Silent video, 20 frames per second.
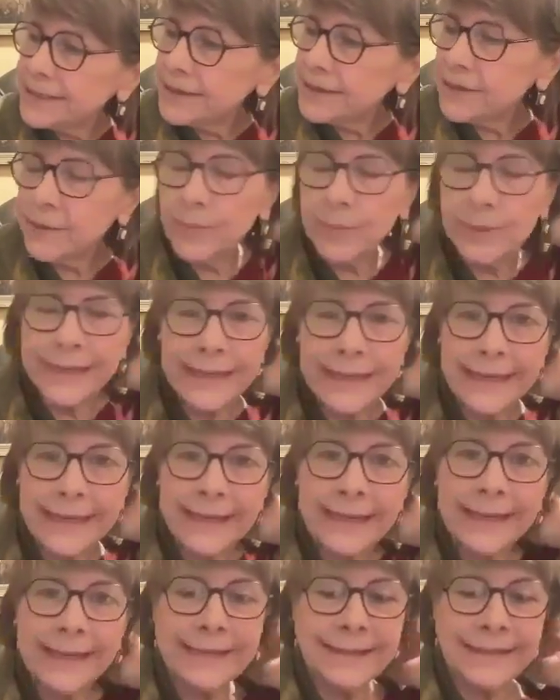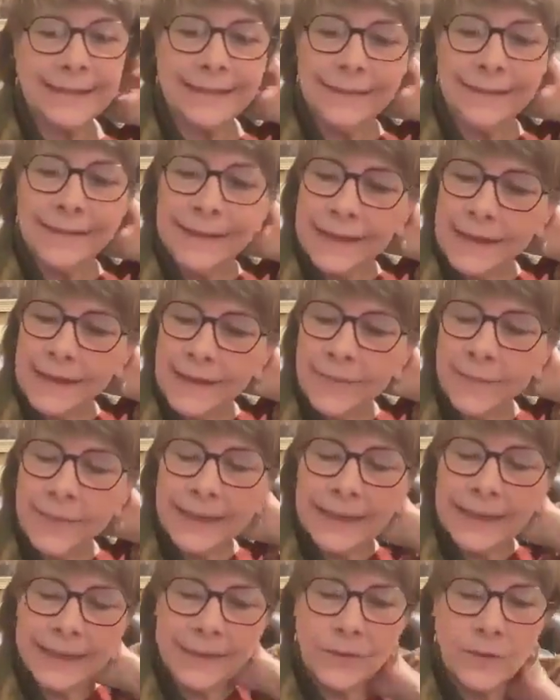that are blinking and
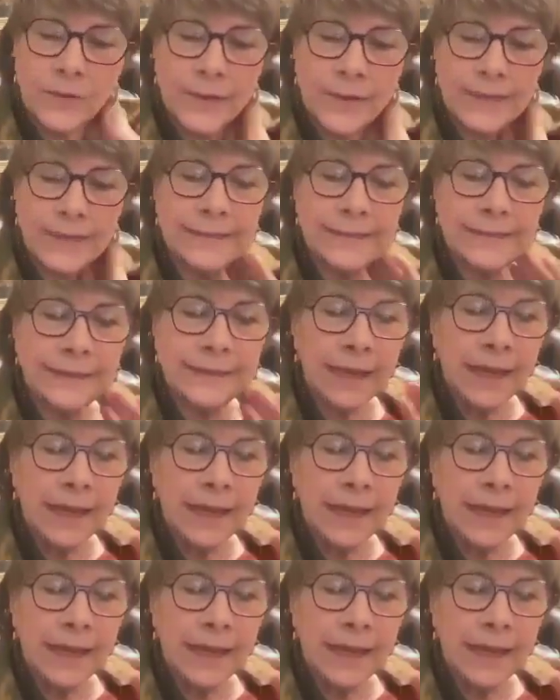making noise.